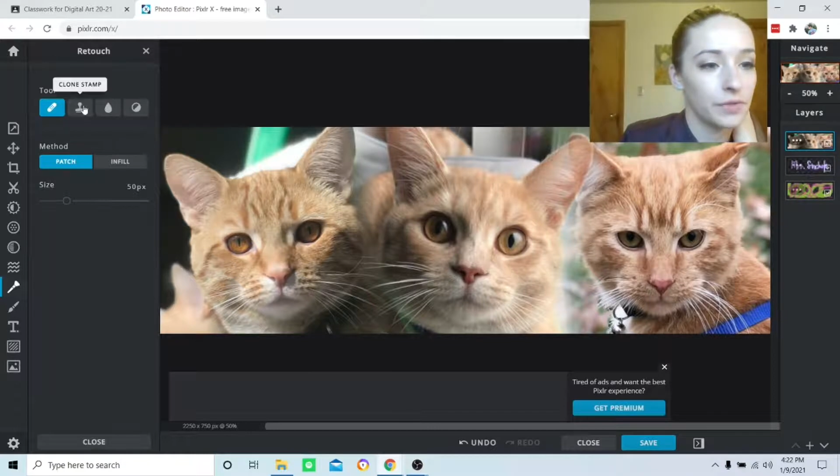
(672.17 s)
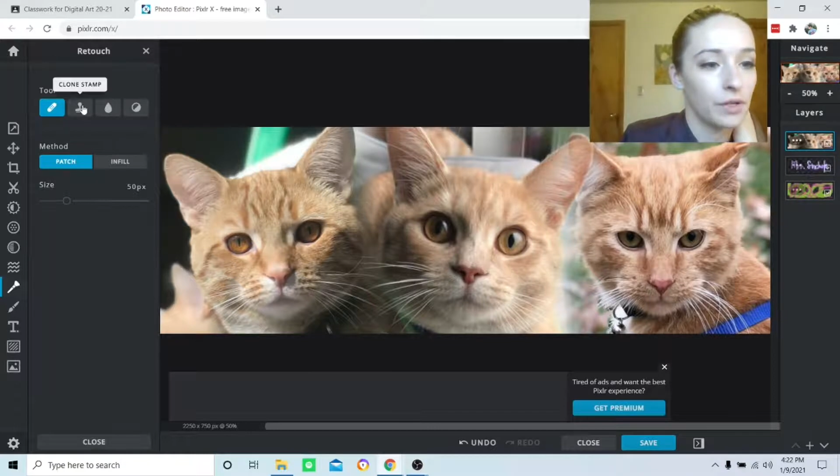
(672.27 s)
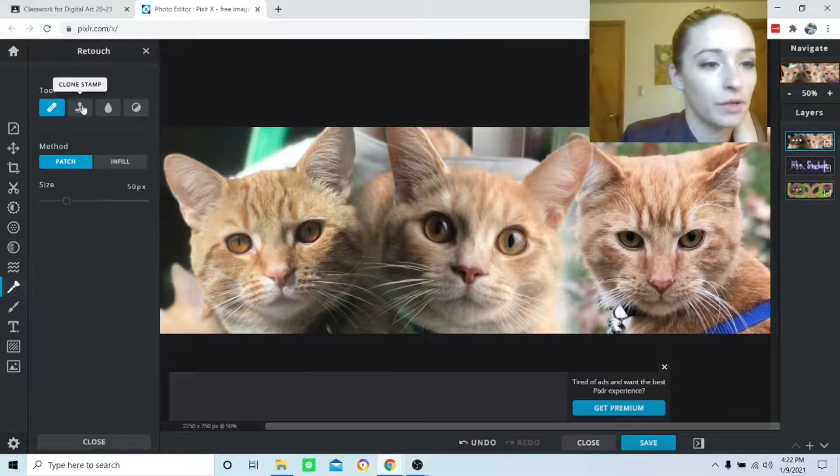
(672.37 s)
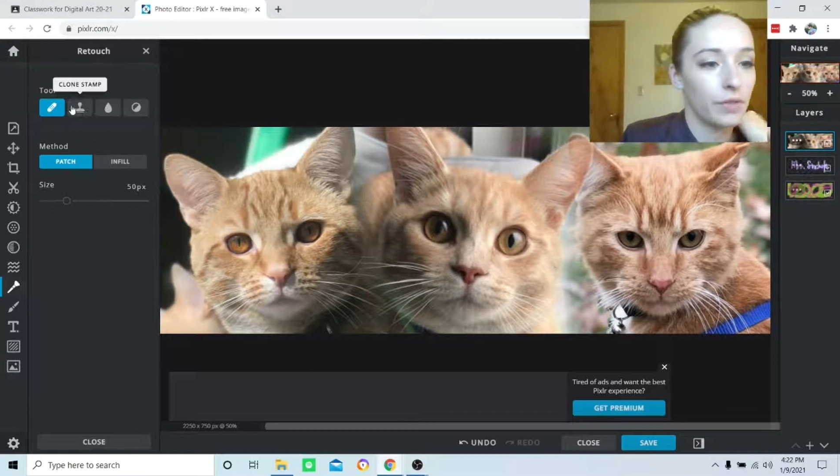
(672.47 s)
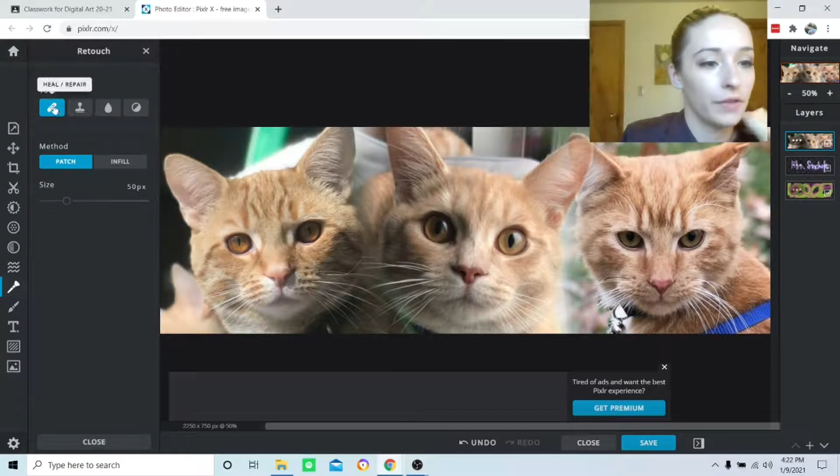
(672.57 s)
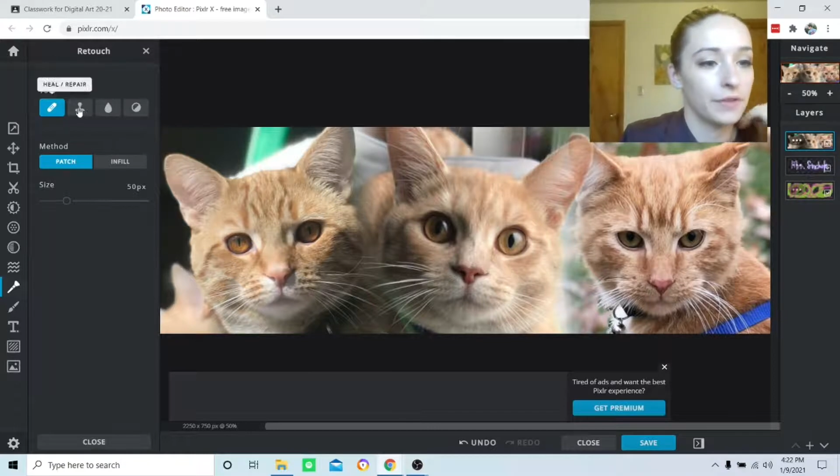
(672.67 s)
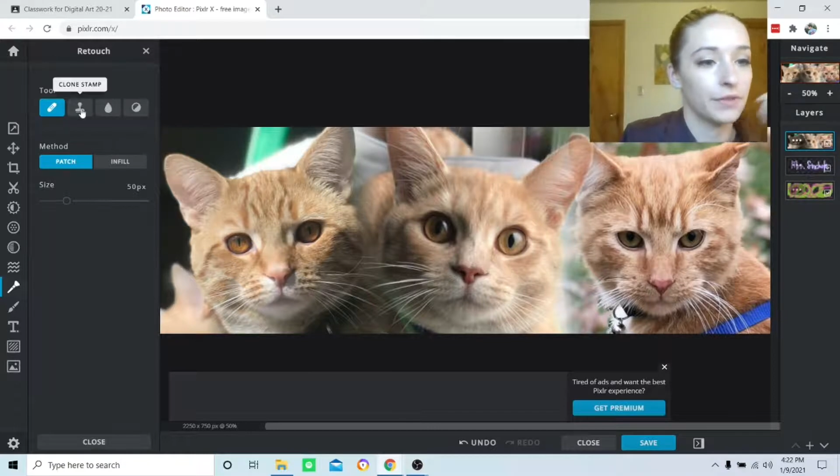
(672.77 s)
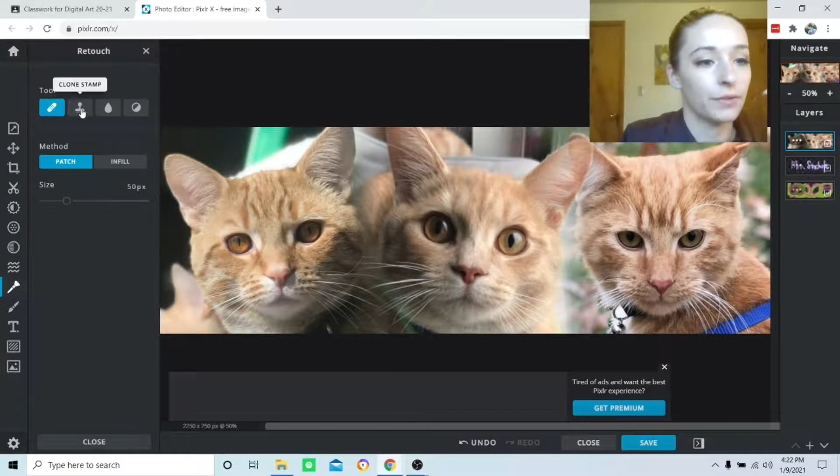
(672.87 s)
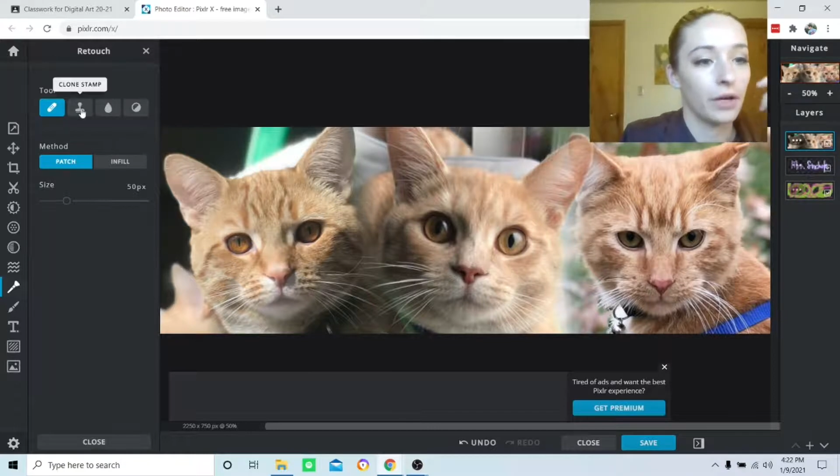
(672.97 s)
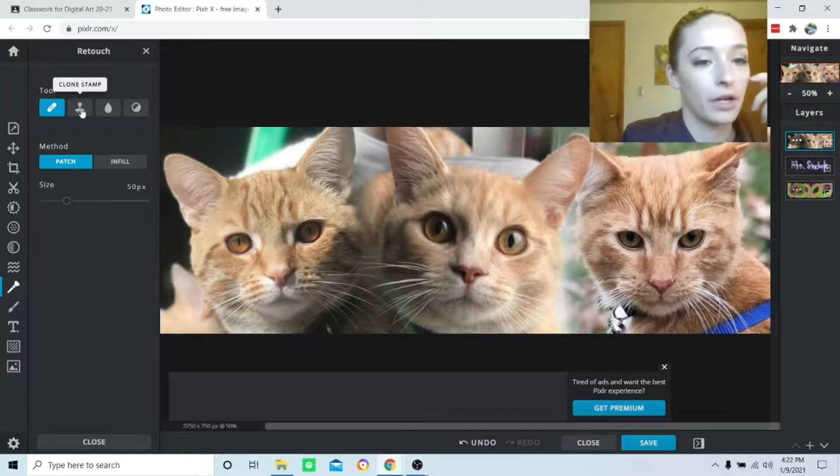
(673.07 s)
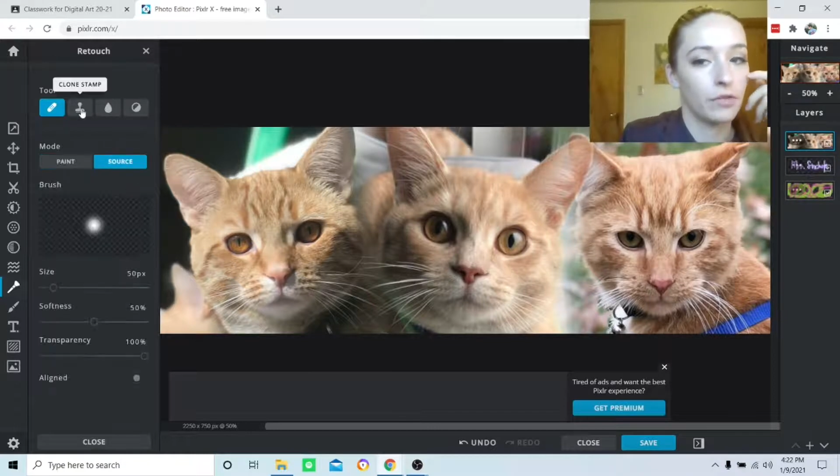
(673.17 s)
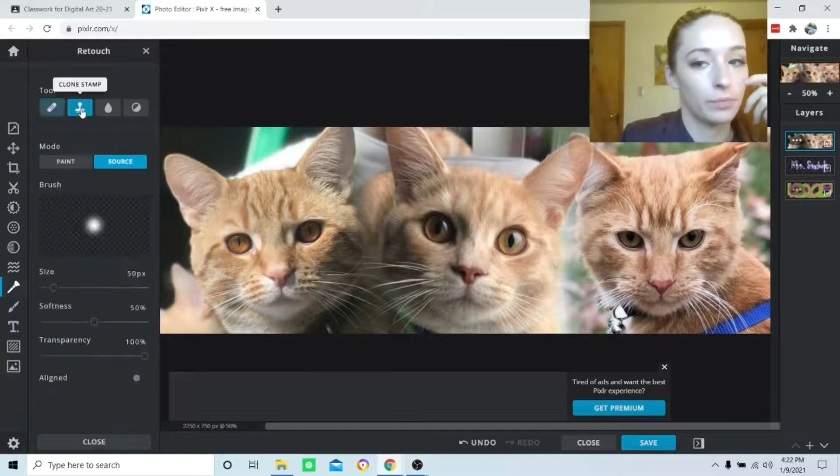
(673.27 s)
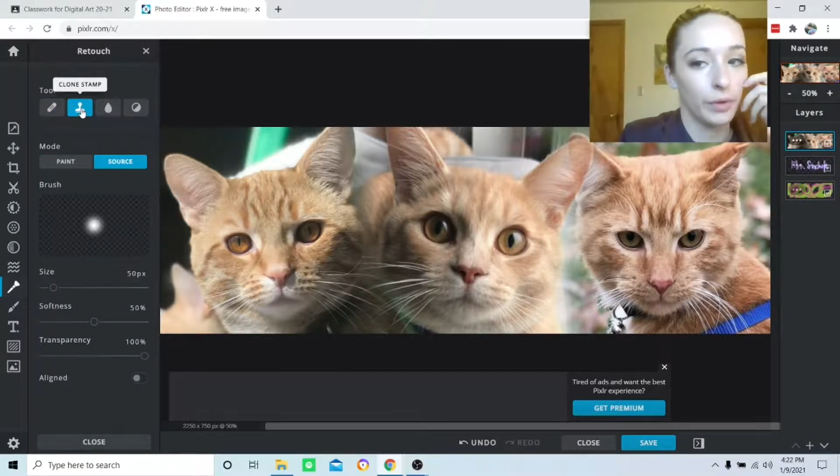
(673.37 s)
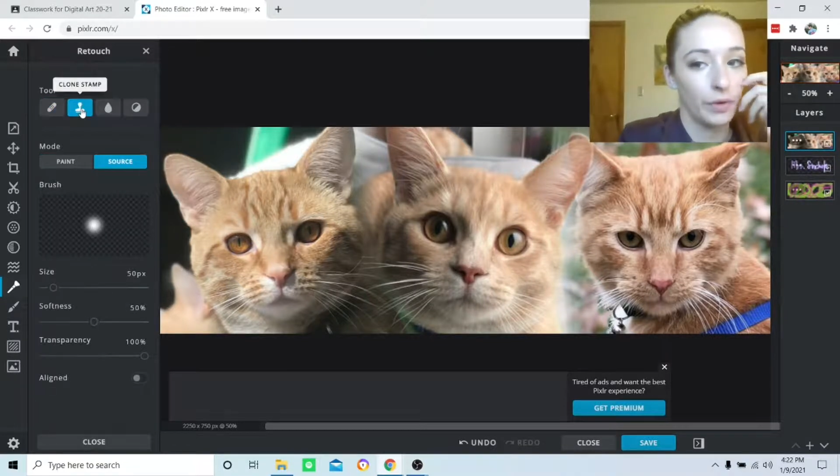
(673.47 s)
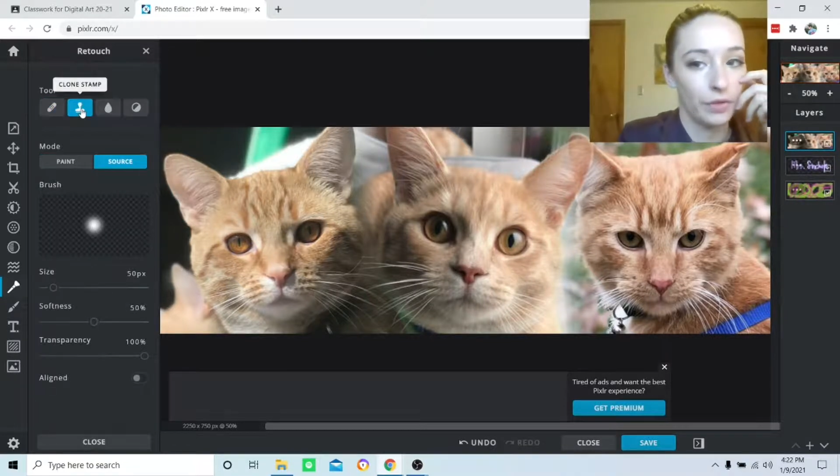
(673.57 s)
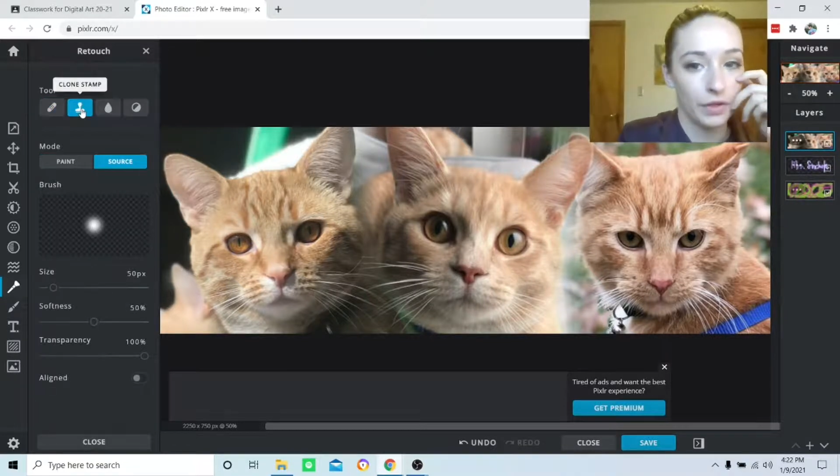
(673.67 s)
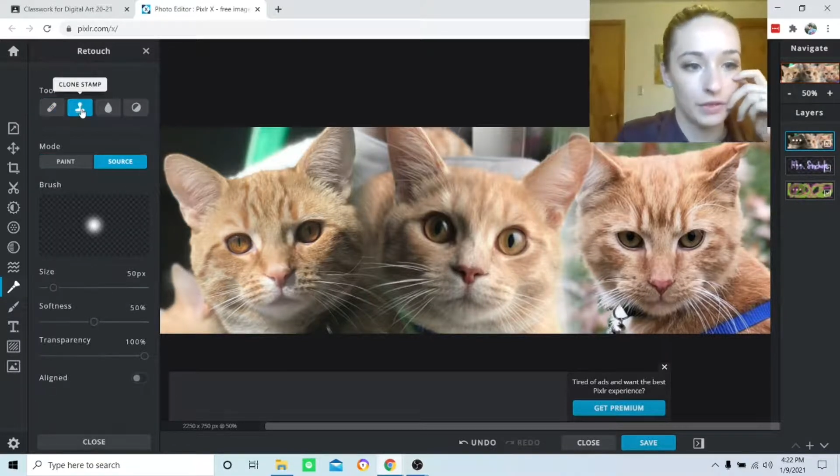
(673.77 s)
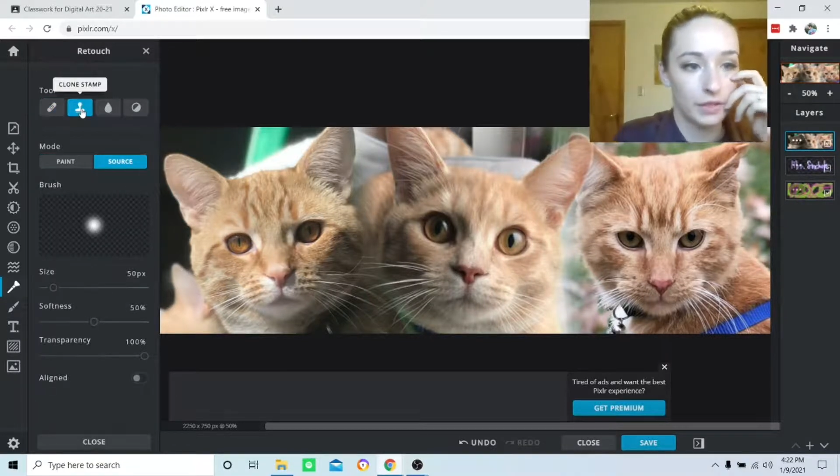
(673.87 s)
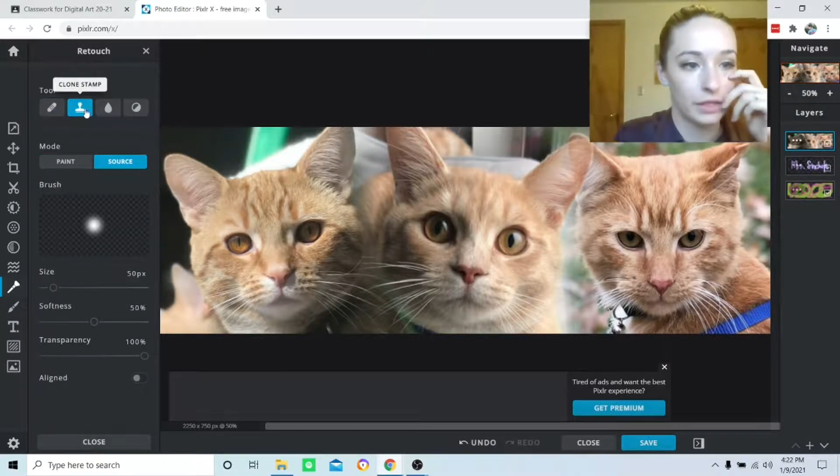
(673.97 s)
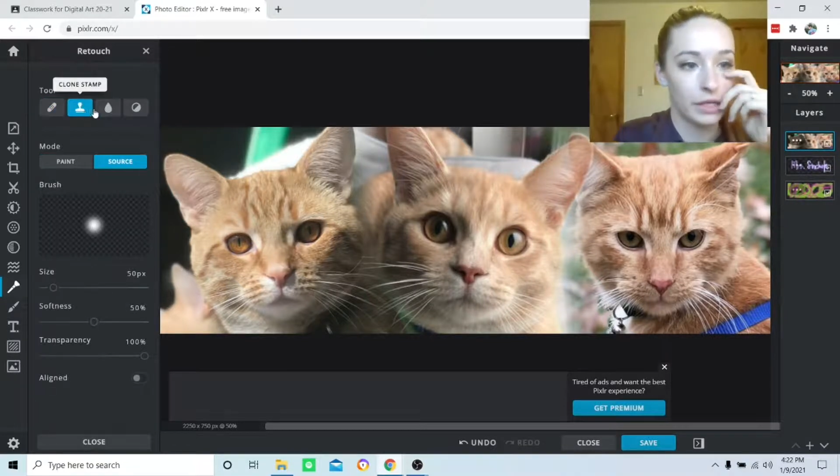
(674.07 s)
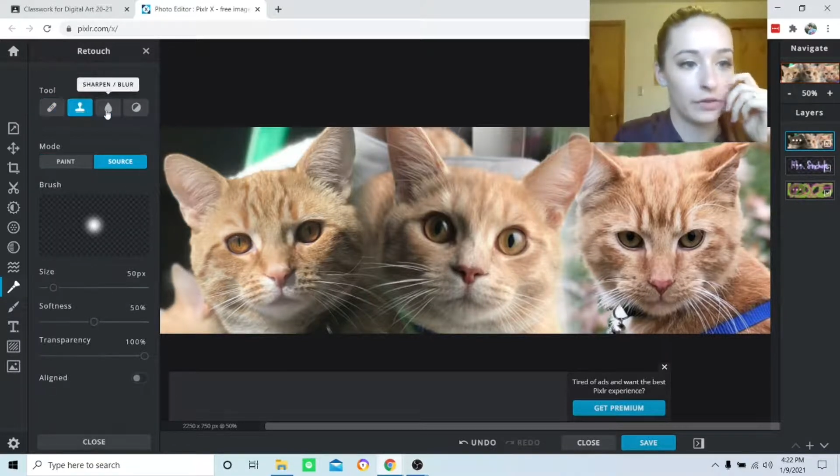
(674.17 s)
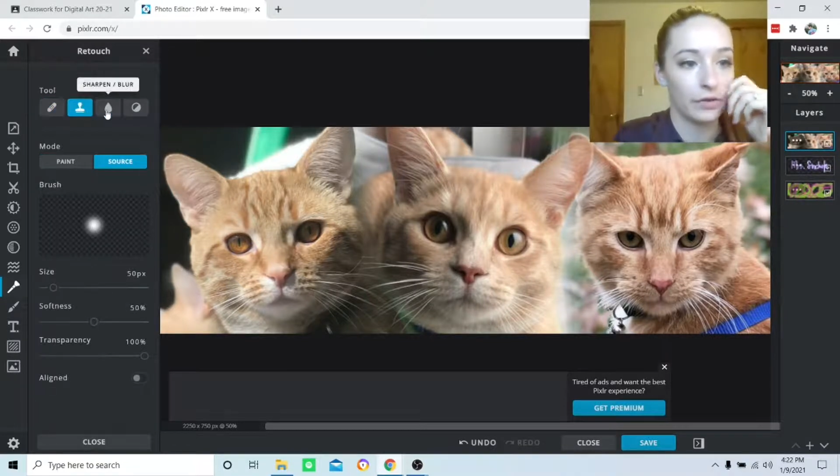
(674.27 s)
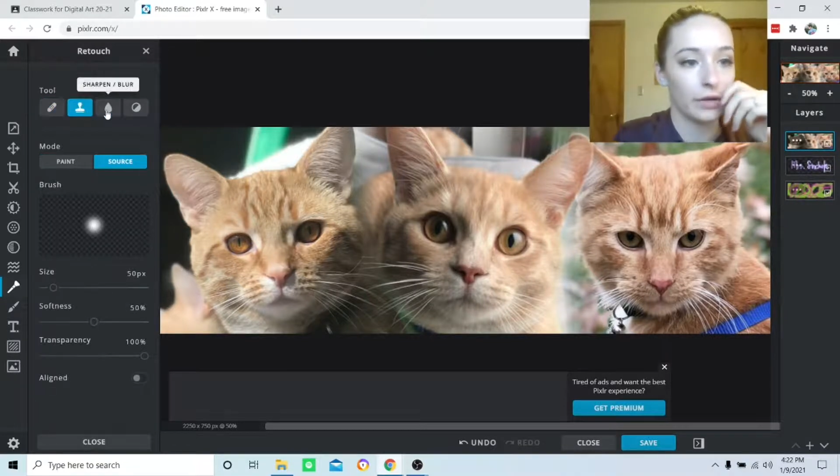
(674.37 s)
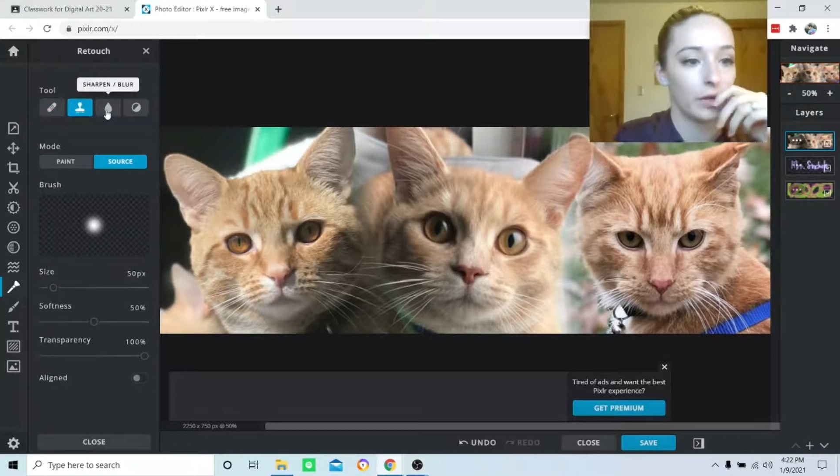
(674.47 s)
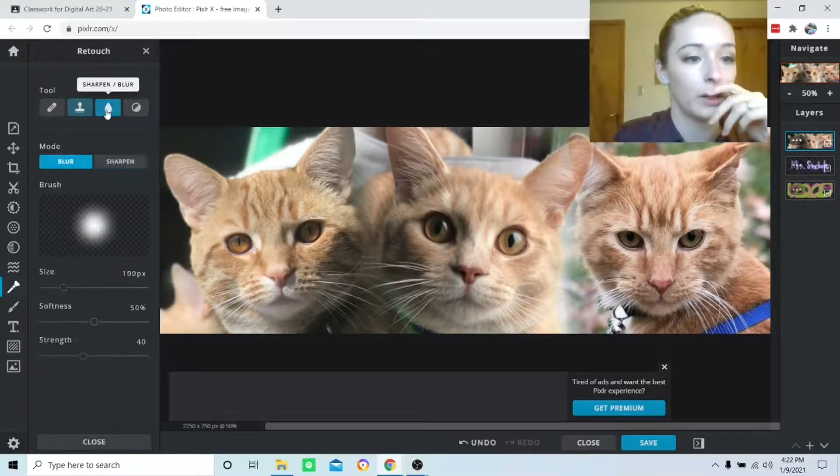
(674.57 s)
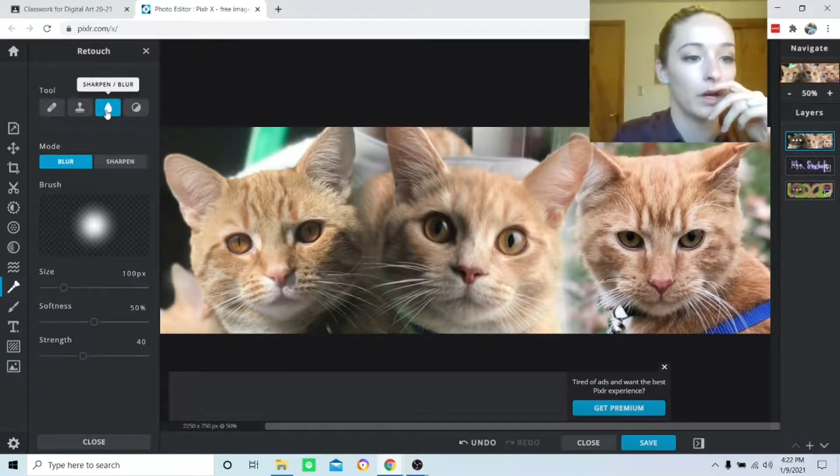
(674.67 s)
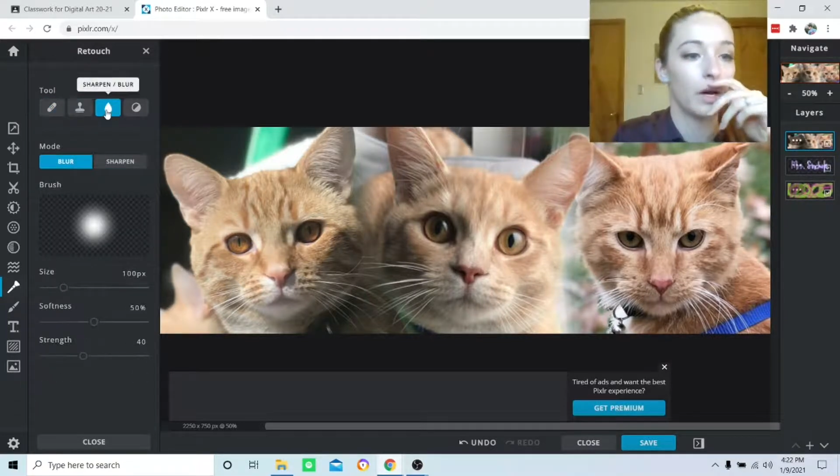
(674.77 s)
so things that'll kind of blur things together.